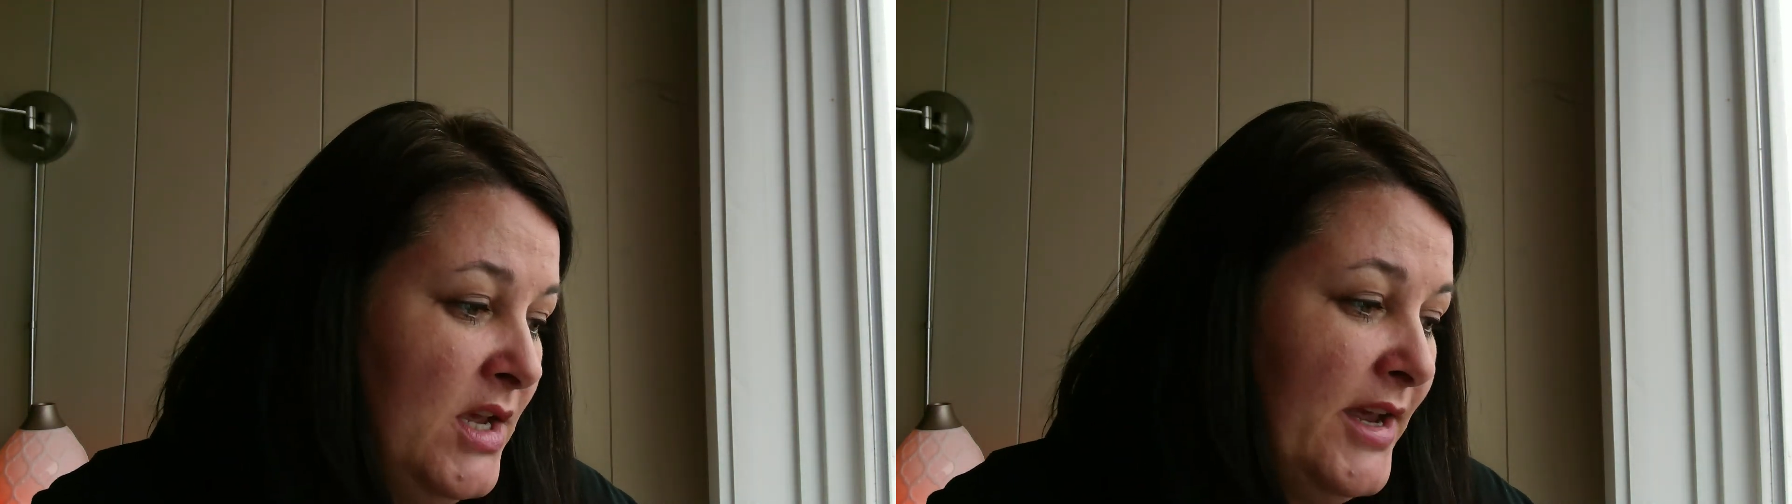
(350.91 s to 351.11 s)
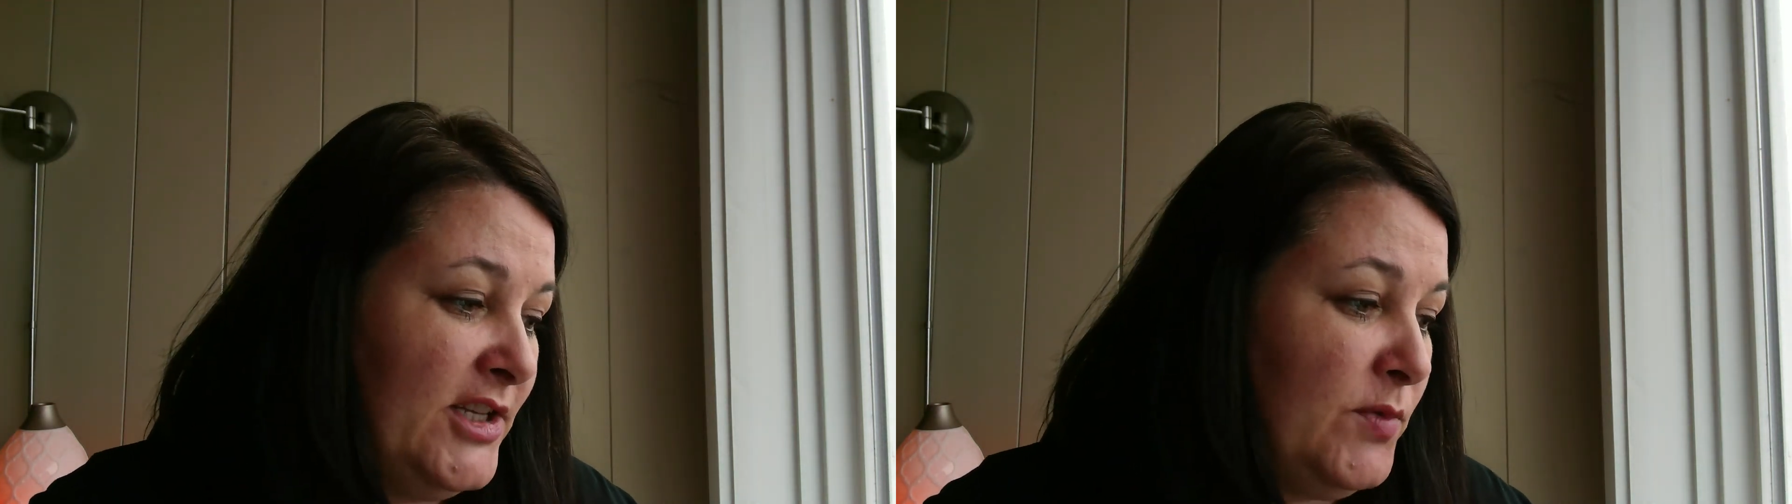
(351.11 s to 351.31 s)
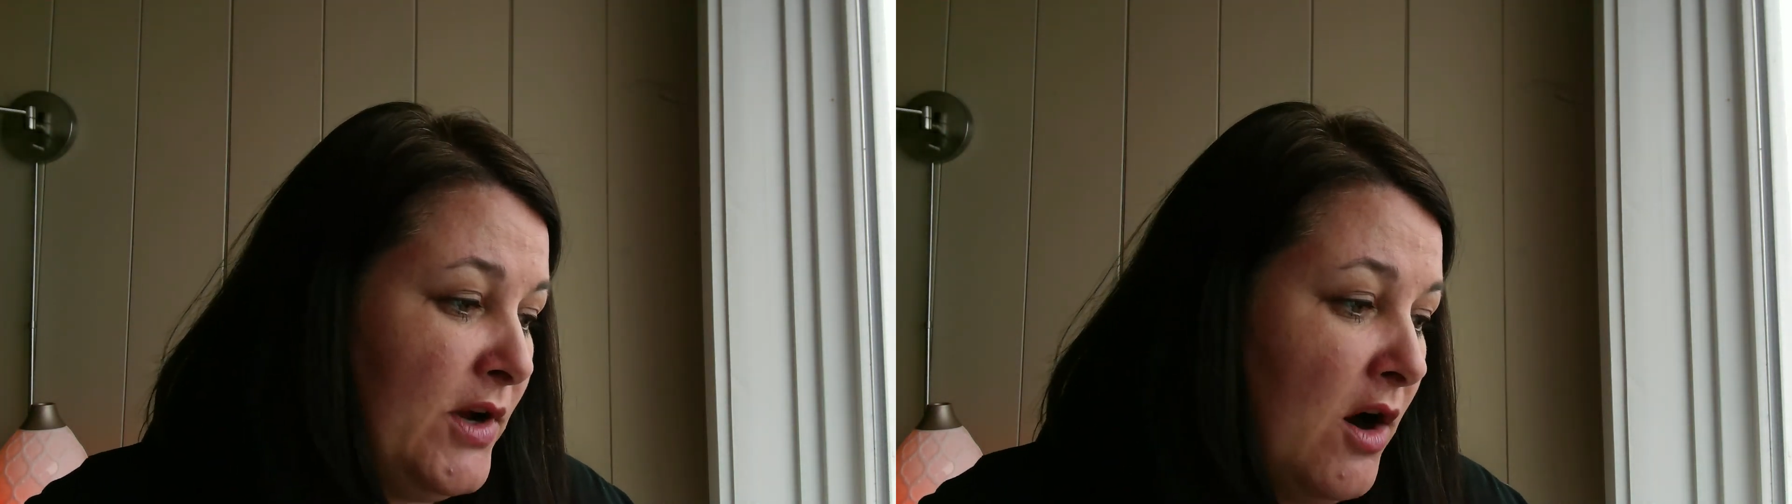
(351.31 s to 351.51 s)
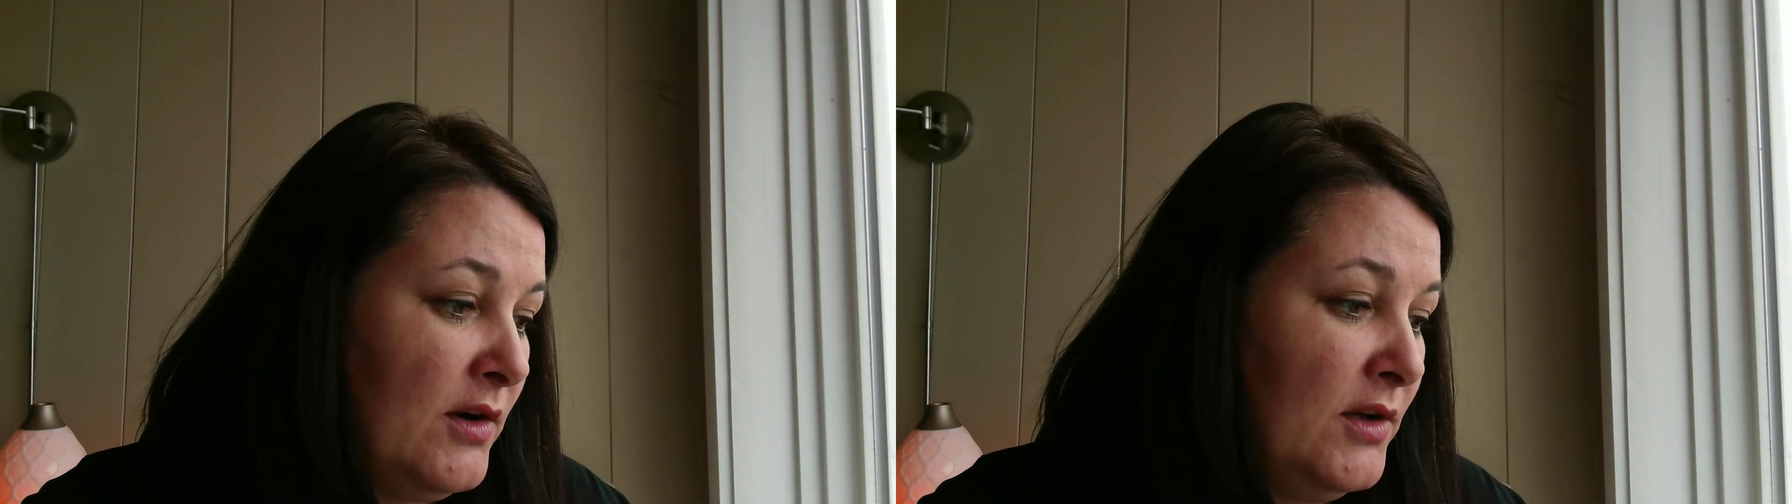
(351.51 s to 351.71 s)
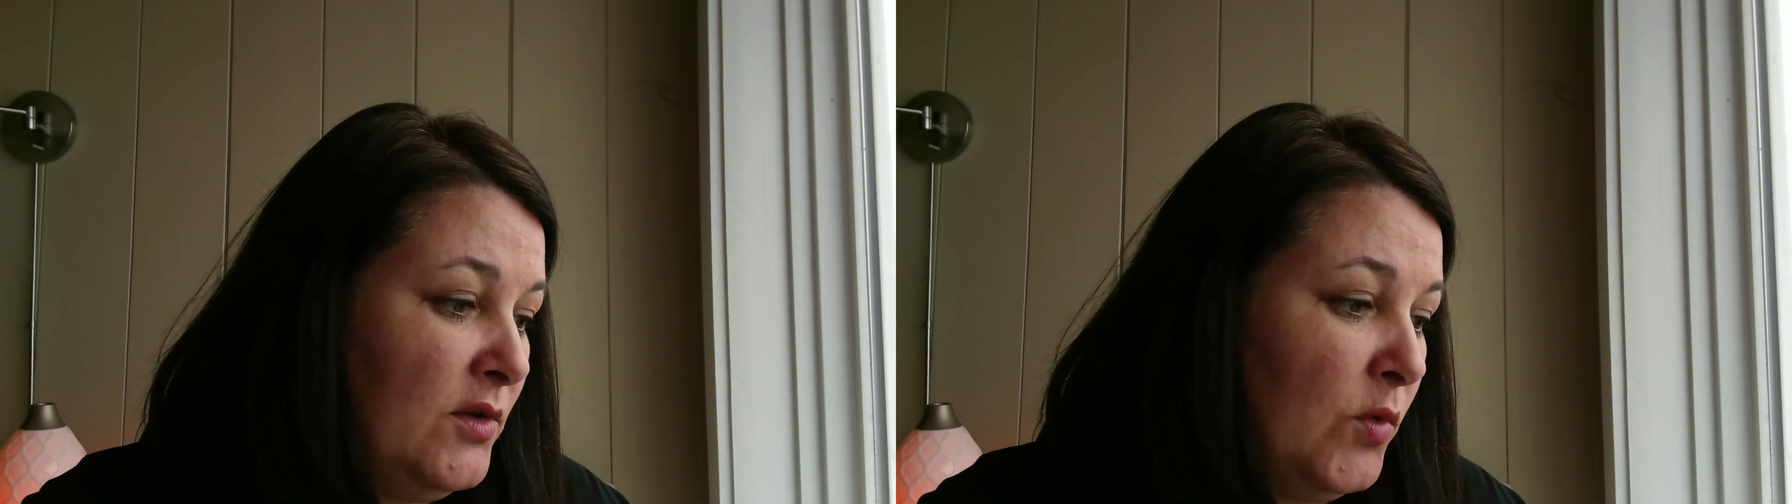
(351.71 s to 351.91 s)
It's
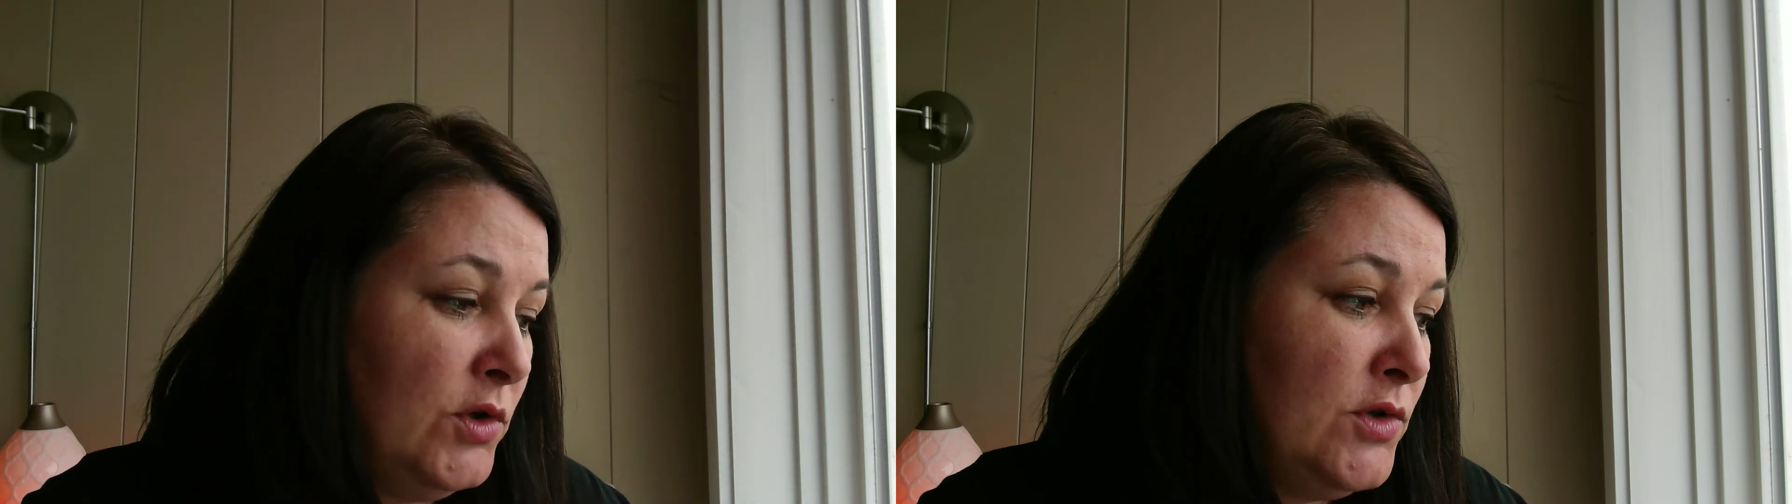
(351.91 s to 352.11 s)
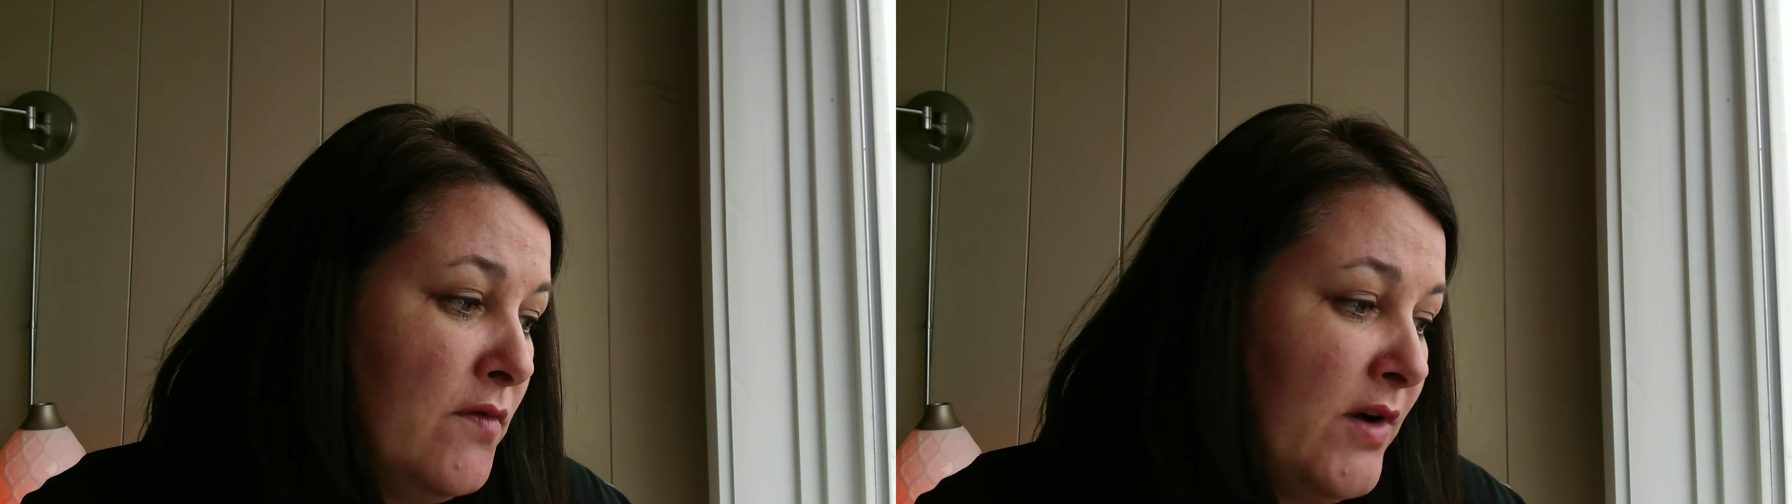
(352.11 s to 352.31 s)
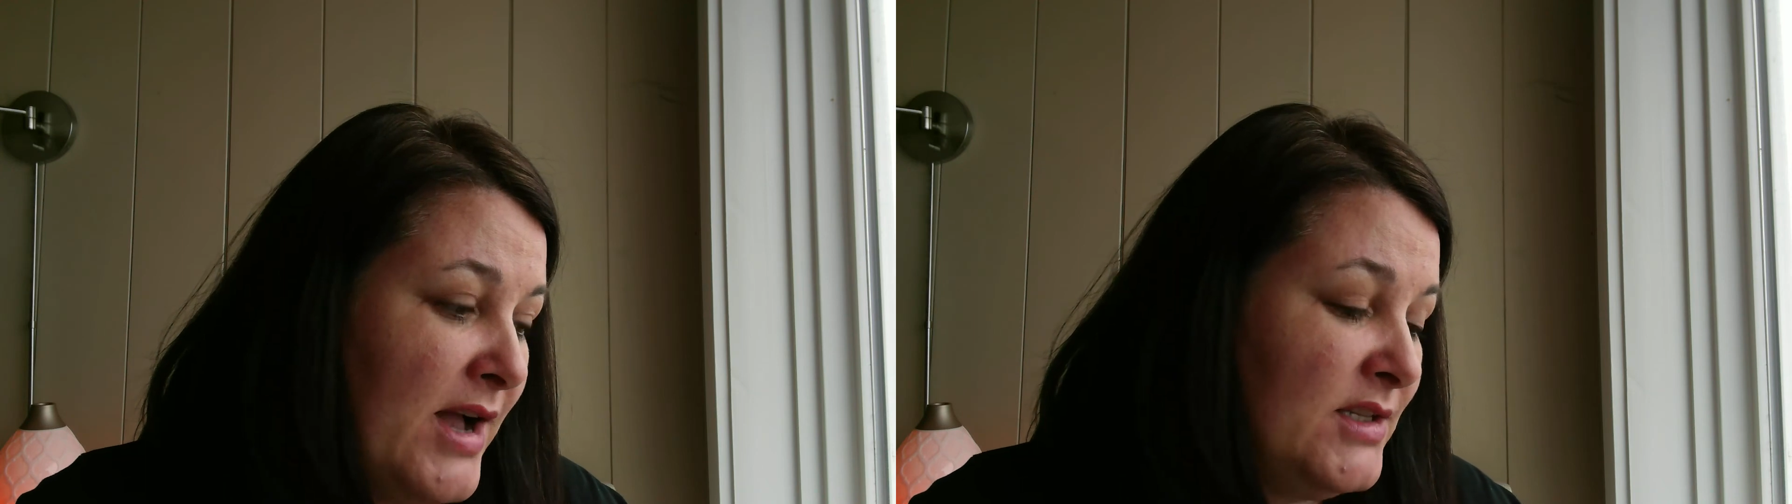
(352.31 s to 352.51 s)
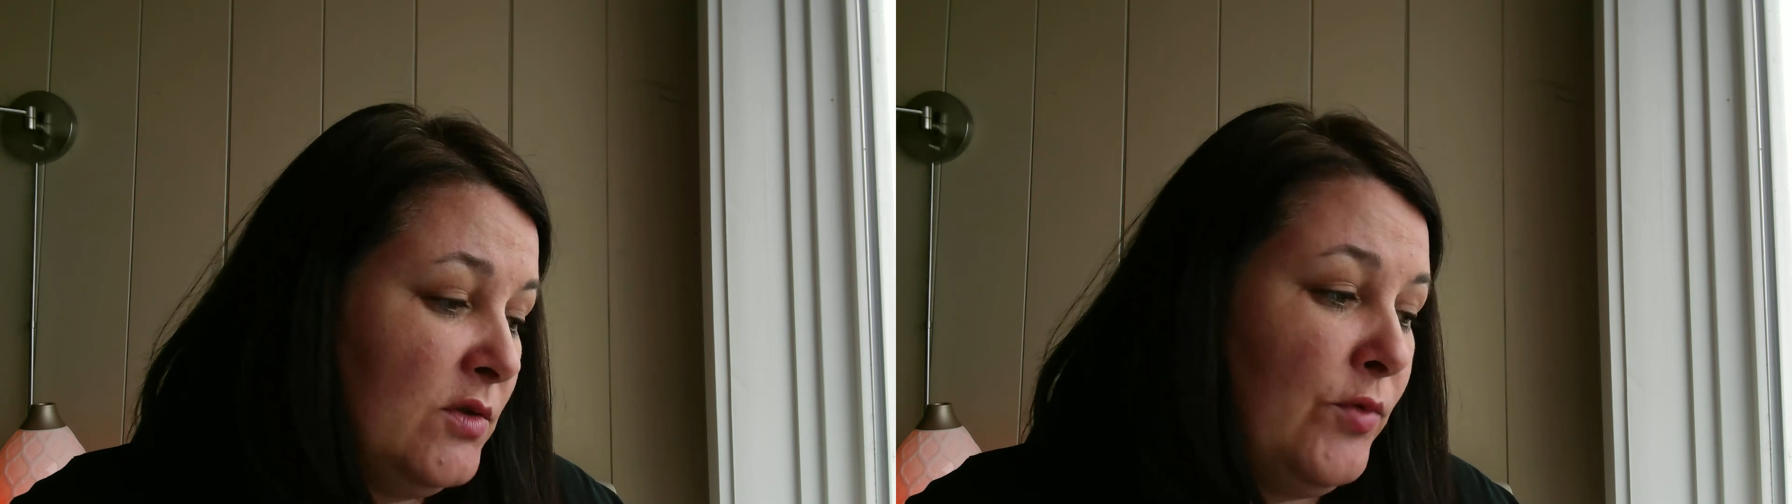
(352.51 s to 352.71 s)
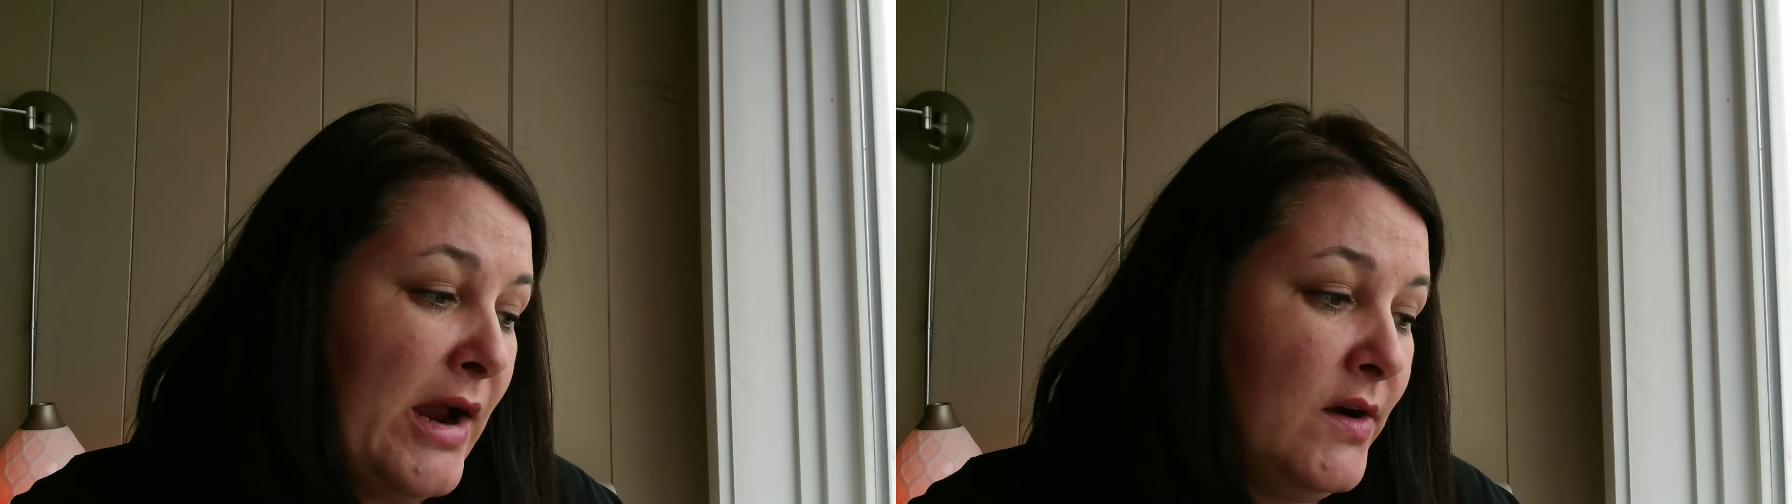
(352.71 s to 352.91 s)
regarded the world over as the
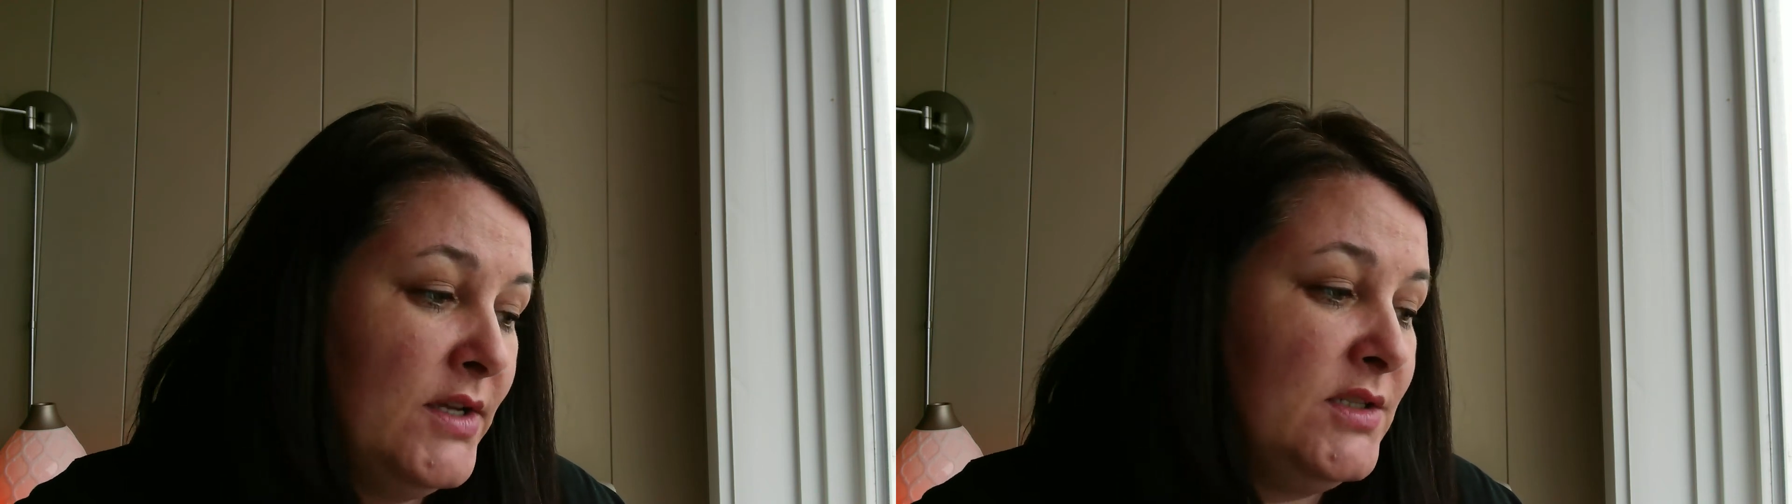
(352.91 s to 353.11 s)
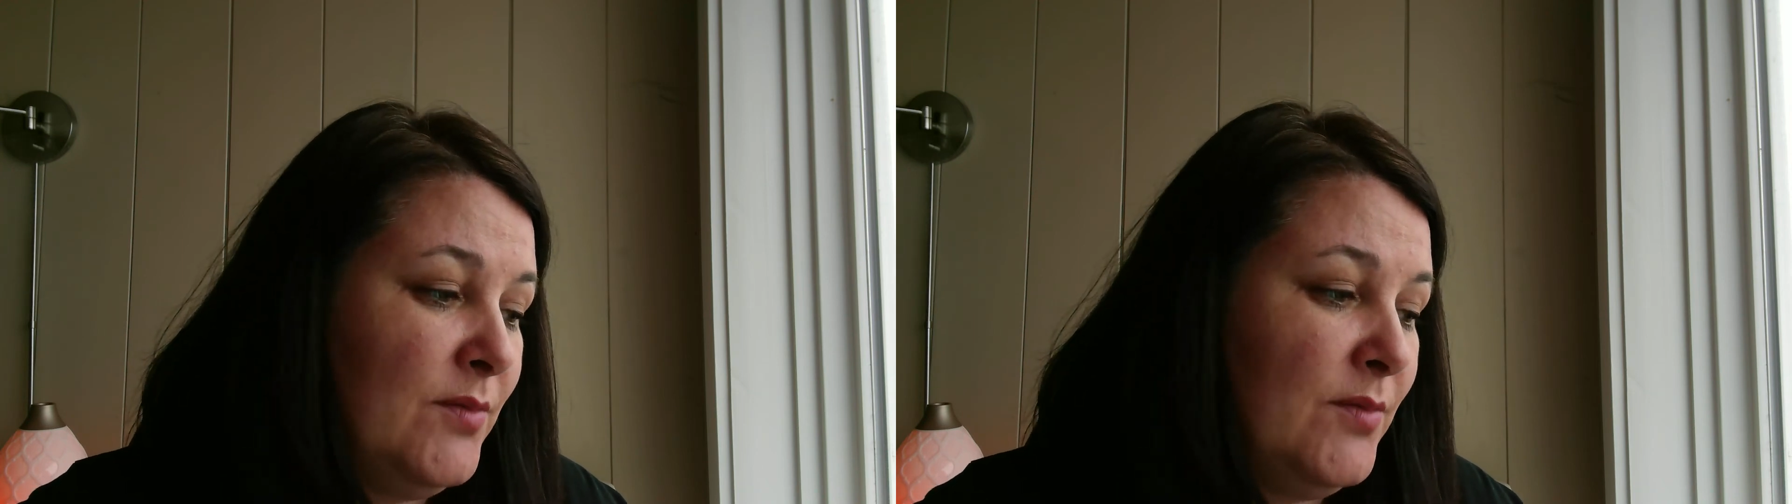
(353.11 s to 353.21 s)
rarest,